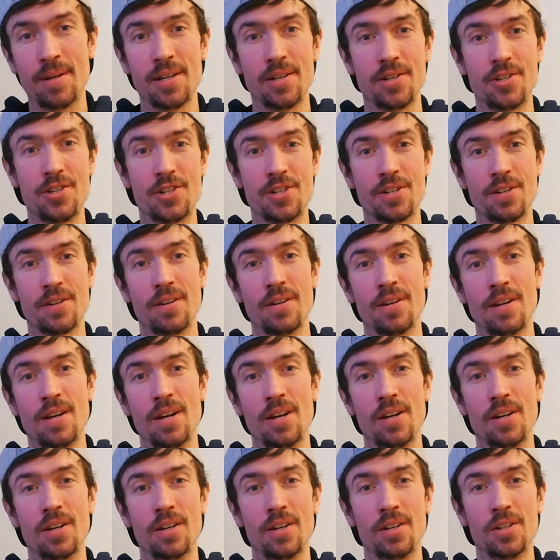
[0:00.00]
damage
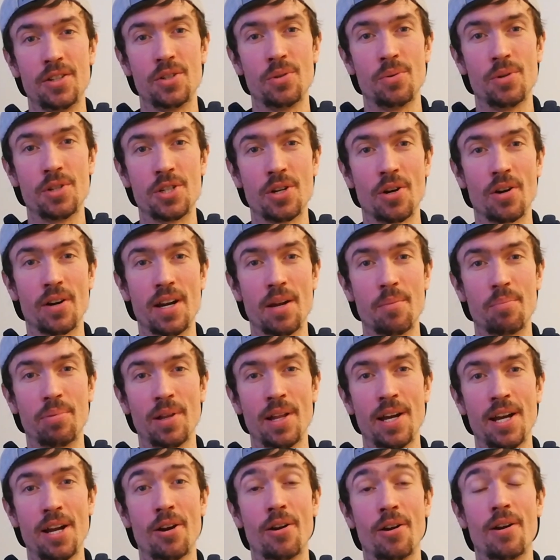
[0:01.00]
to a
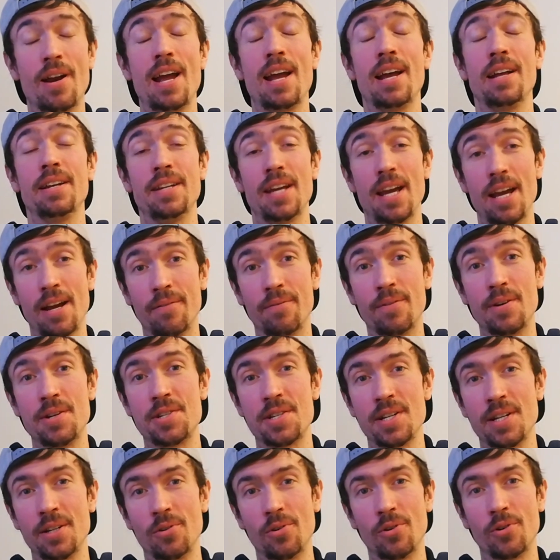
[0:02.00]
target player and
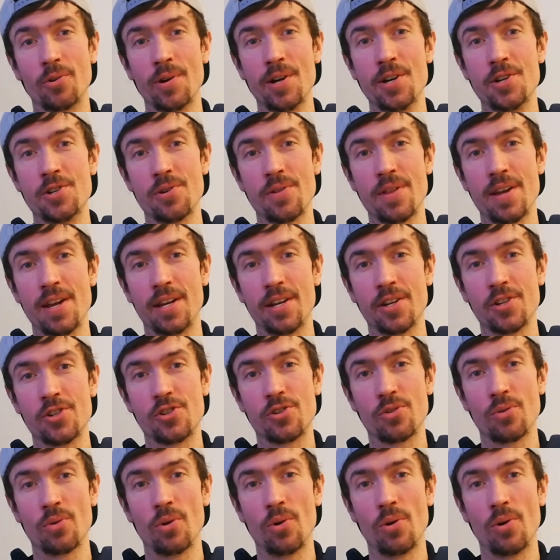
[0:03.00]
every single creature they
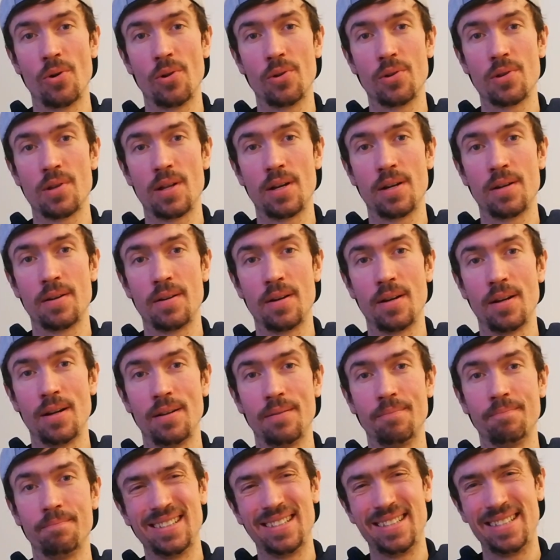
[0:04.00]
control.
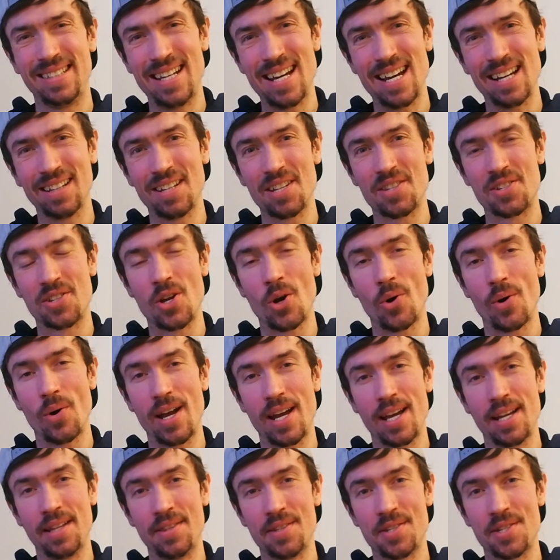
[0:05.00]
Yeah, let's
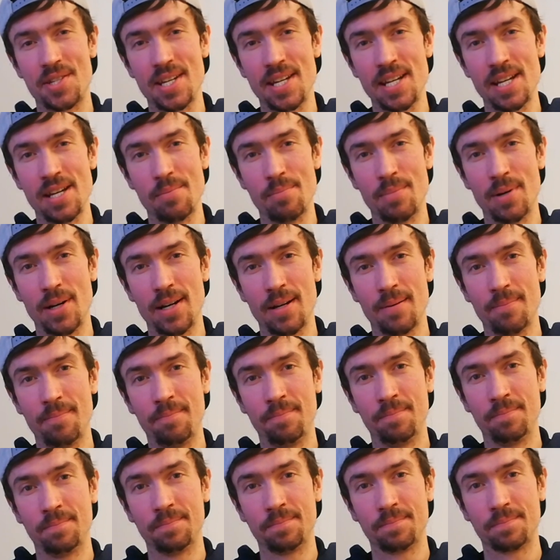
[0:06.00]
go ahead and see it,
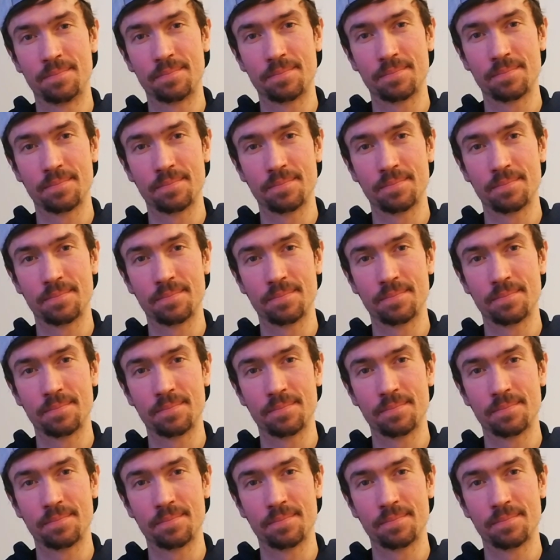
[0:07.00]
Bob.